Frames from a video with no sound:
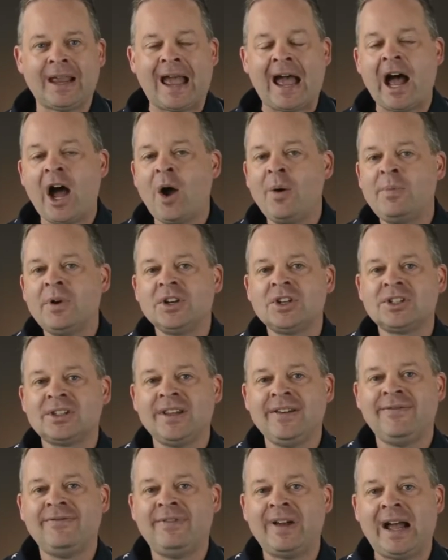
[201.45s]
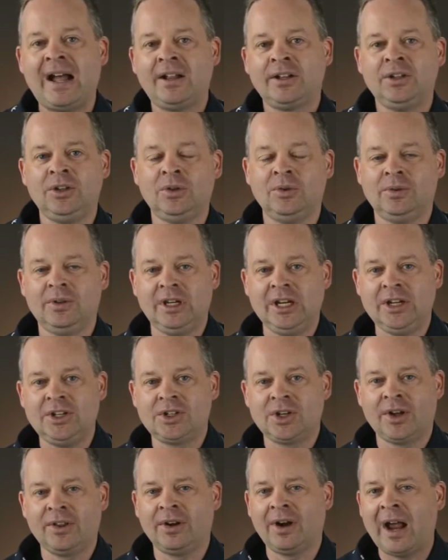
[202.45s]
how much they value
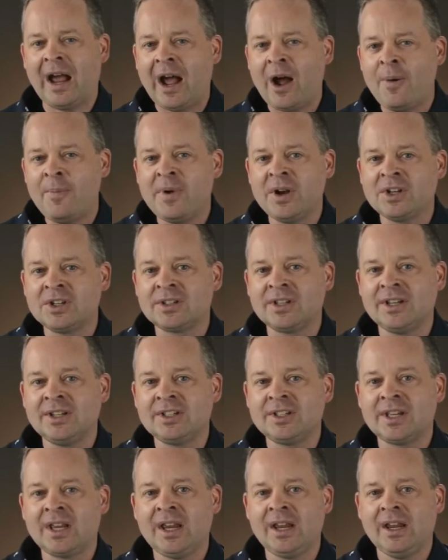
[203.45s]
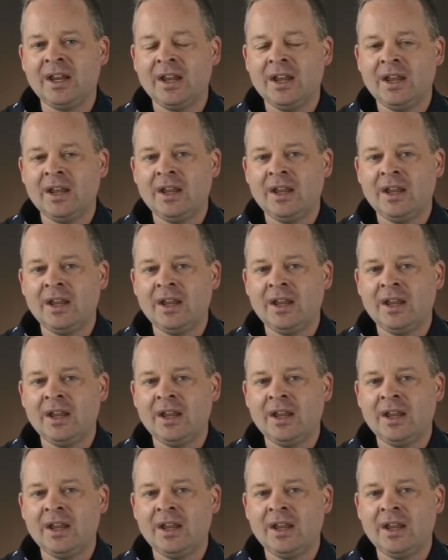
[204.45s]
each other, how much they say,